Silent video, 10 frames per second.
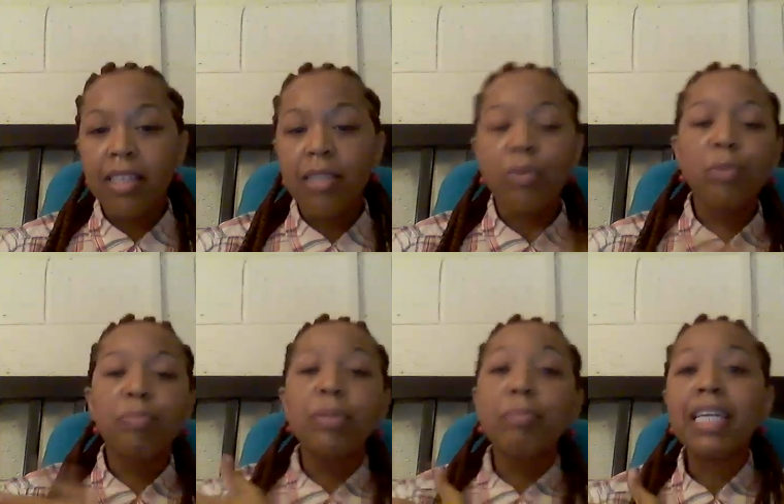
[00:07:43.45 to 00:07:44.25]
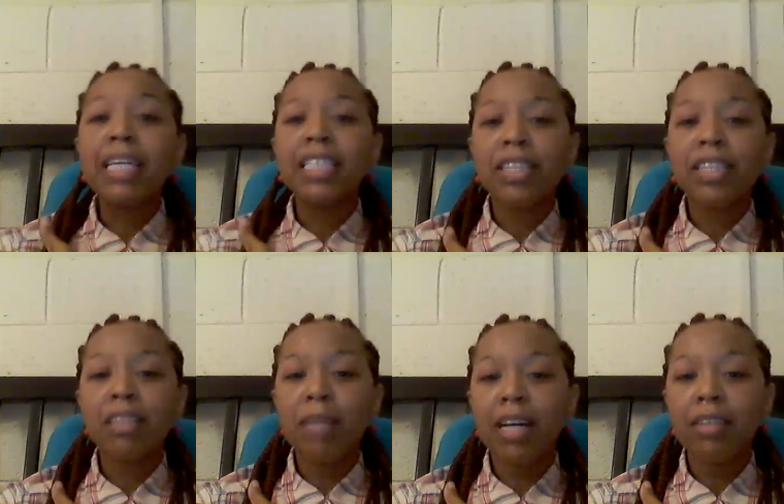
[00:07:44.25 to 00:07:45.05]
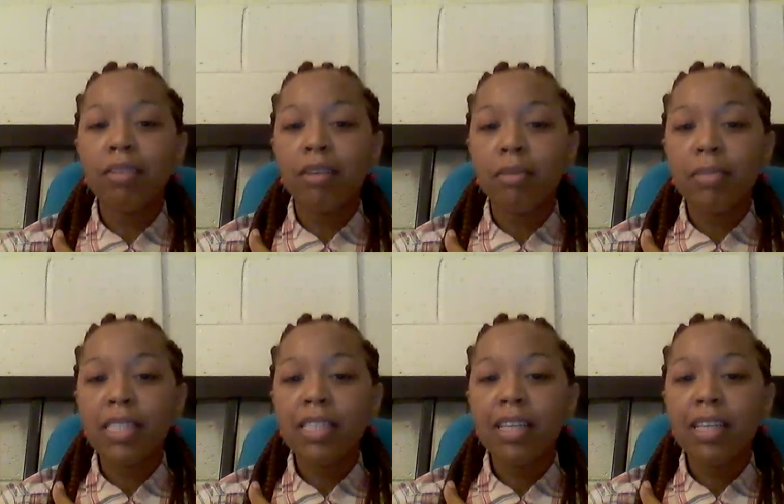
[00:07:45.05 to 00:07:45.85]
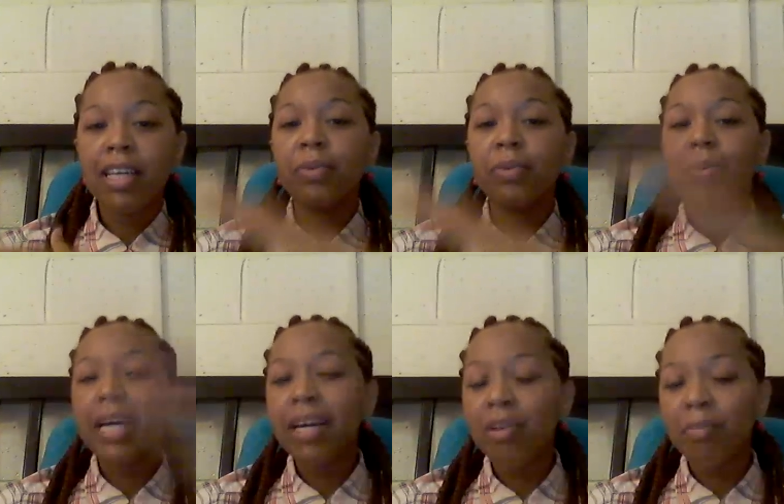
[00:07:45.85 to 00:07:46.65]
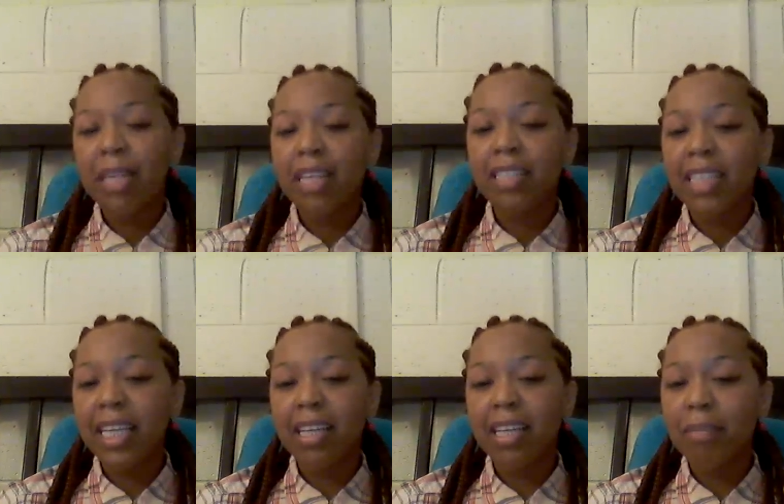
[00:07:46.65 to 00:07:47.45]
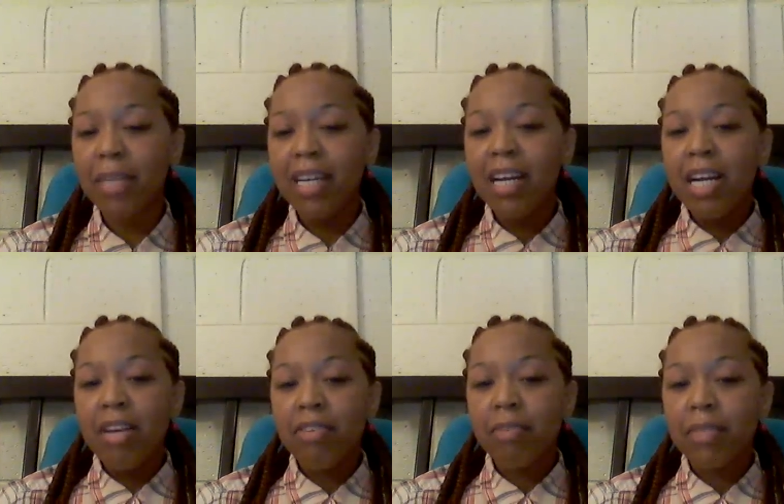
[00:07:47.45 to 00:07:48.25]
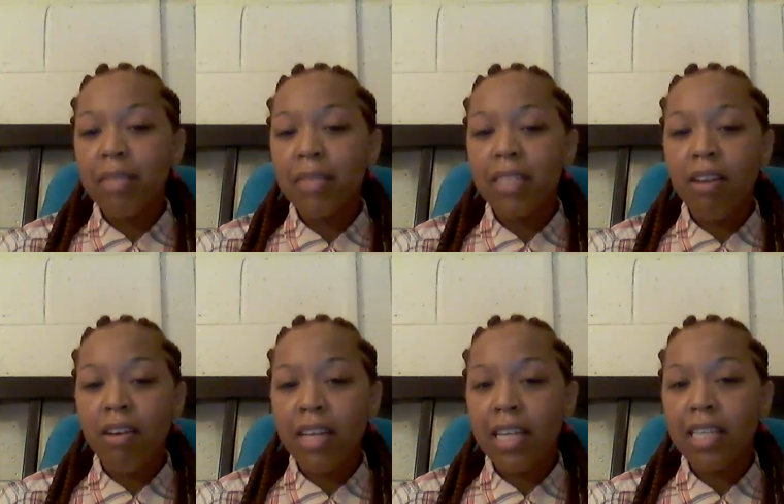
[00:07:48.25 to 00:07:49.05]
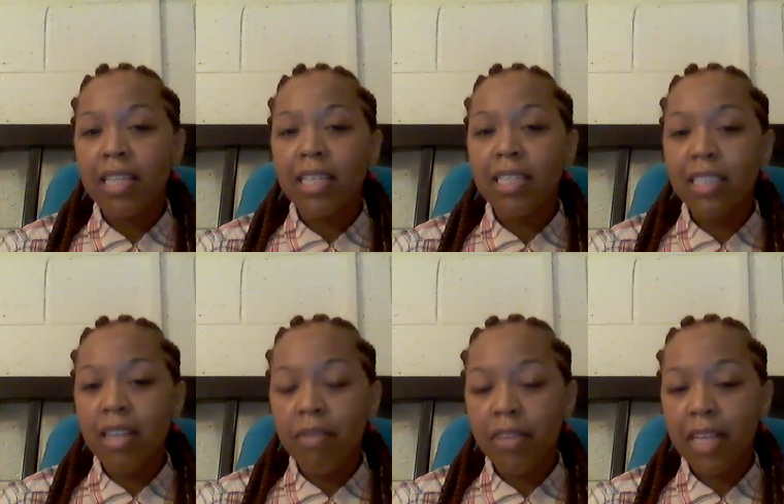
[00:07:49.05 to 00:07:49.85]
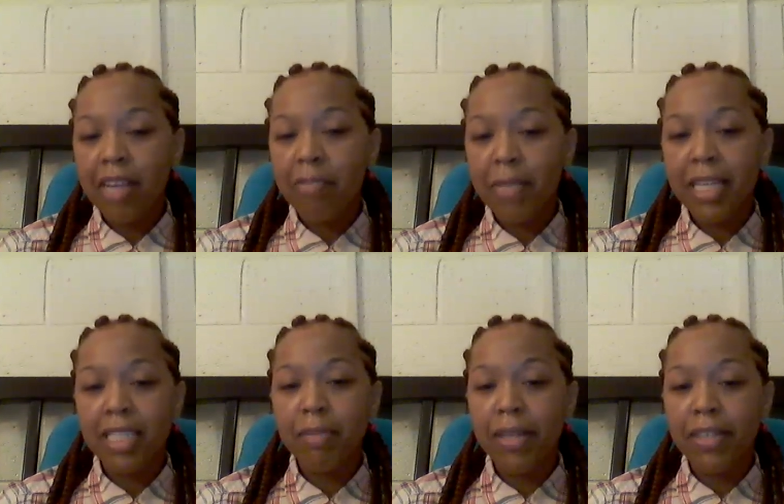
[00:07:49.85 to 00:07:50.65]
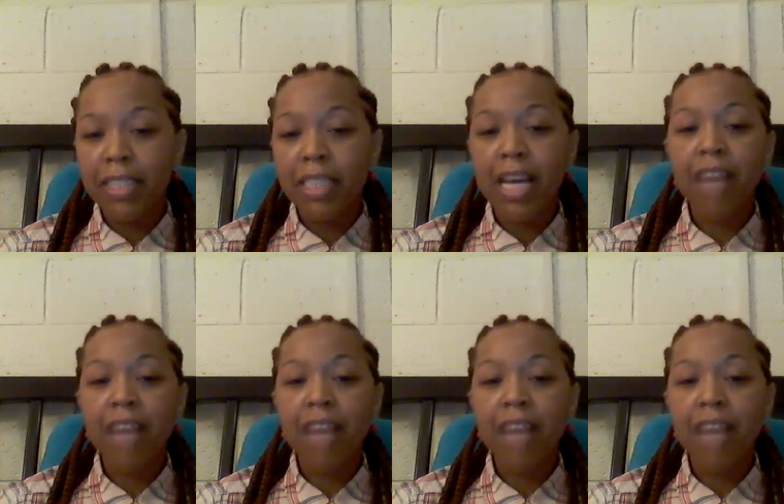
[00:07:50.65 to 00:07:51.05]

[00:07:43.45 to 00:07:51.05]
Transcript: It will be less stress on my underarms, and it will help me to heal up from some of the darkening and the discomfort that I've been experiencing.